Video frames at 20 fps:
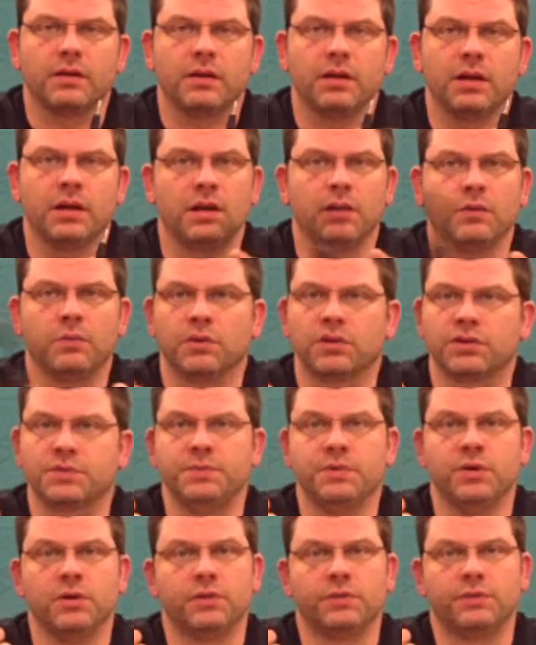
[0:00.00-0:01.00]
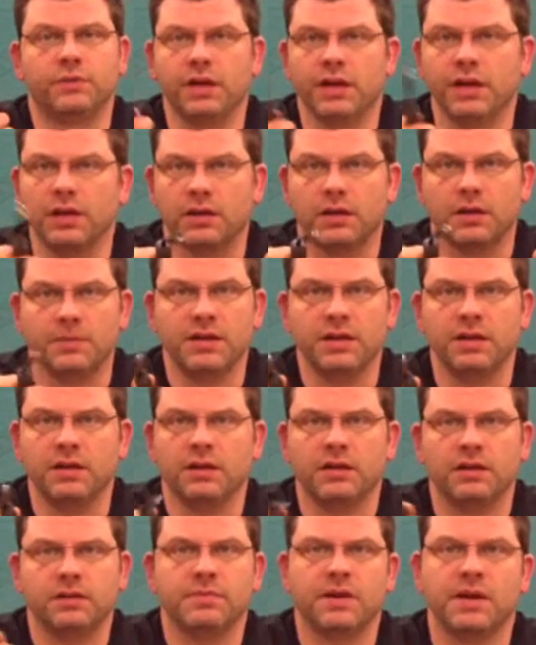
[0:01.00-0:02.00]
and it works beautifully. I mean,
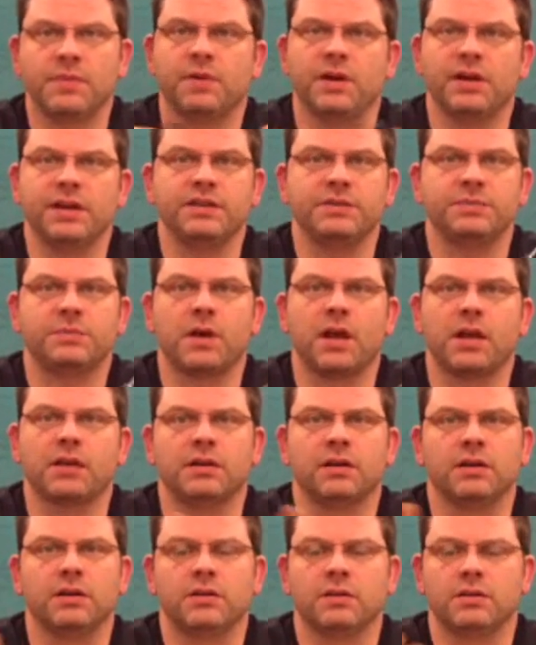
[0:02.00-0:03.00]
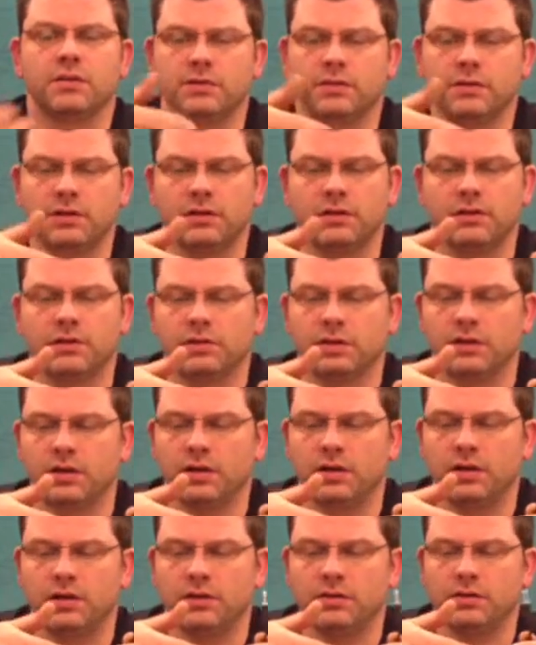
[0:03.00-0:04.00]
my buddies brought their
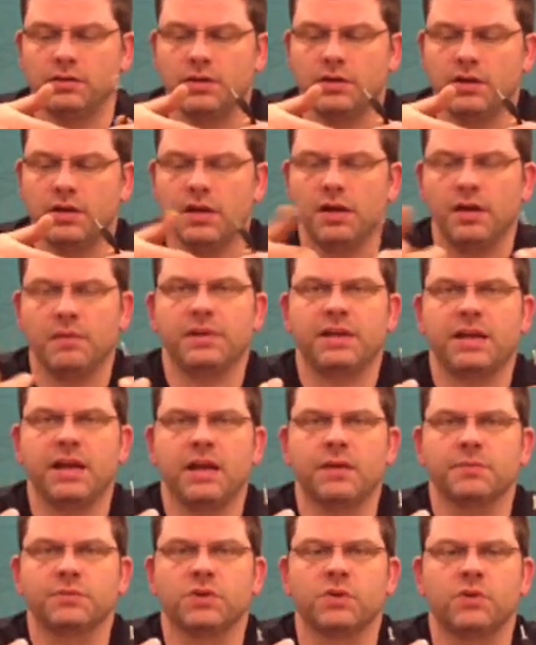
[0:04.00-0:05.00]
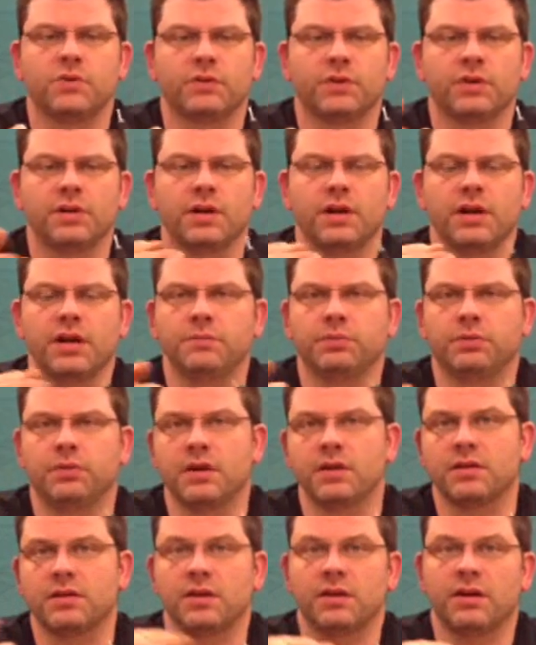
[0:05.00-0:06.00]
helmet cams over and
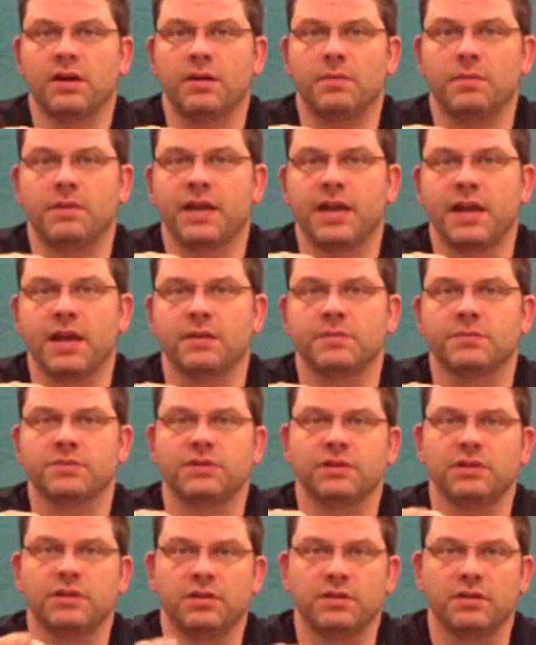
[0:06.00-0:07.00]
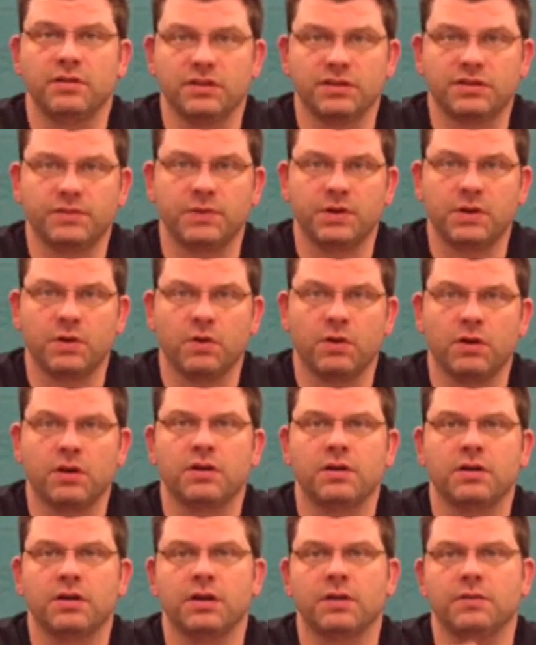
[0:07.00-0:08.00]
plugged their helmet cams into this
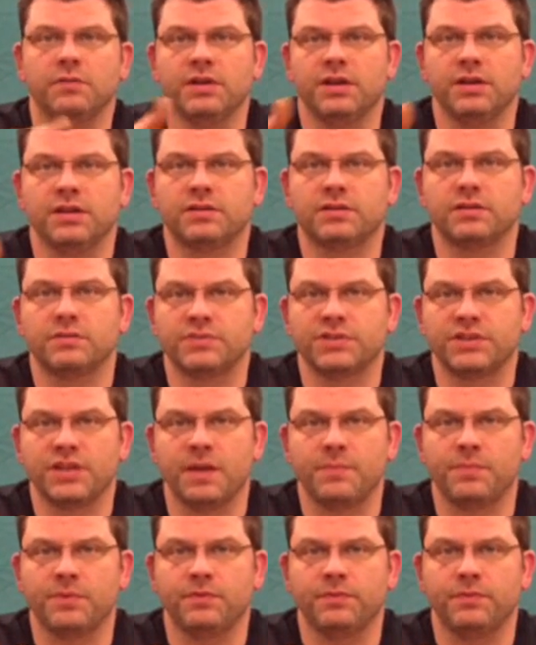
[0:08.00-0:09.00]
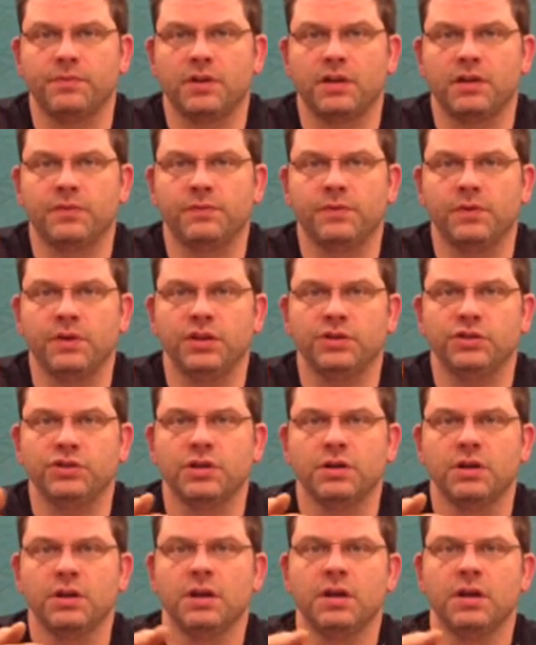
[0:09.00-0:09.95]
recorder, and we did some sample footage